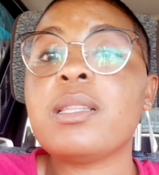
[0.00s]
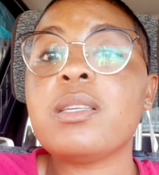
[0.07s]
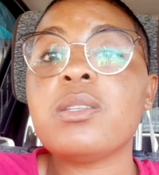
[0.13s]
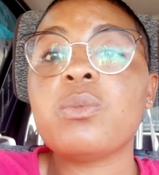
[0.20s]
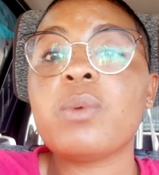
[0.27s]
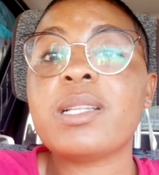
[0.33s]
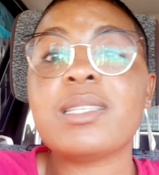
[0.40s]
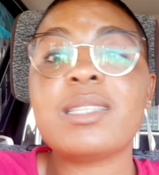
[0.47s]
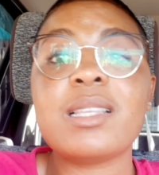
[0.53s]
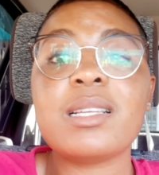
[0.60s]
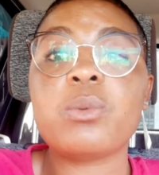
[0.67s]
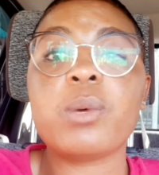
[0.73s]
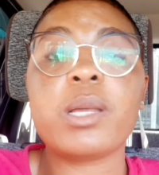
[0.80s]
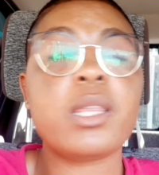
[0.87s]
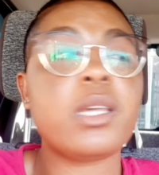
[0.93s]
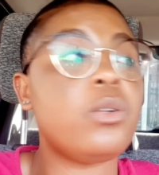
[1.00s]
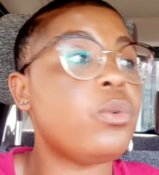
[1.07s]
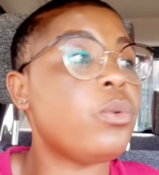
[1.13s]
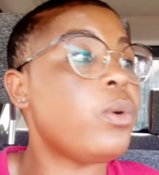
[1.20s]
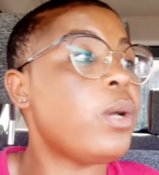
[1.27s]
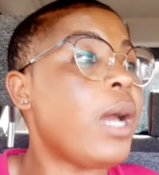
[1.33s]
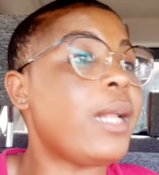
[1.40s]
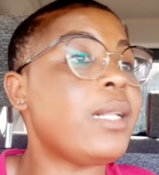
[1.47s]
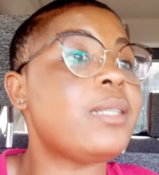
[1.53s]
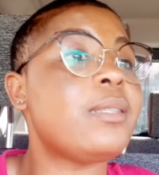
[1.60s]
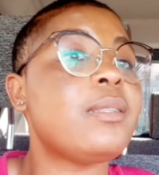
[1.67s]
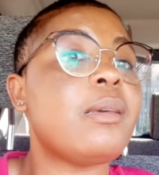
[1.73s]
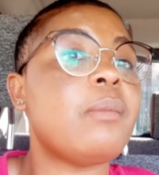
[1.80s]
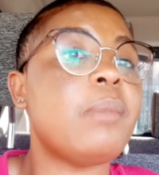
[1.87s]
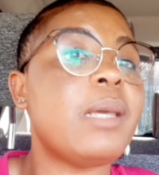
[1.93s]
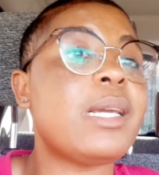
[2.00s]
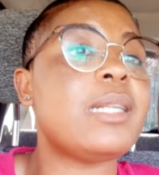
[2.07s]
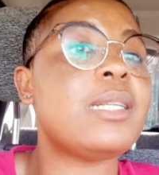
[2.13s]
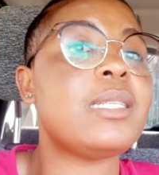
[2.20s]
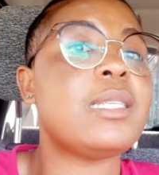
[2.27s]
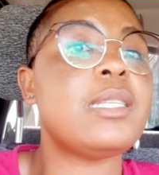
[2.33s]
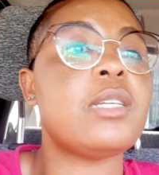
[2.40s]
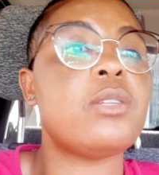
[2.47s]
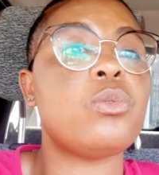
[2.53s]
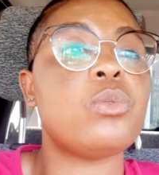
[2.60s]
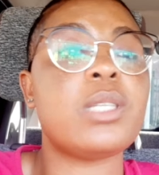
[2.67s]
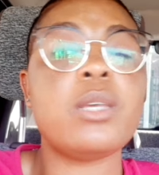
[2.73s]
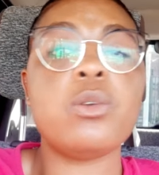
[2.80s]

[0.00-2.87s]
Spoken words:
These ones, that's what they do until they make a decision to say,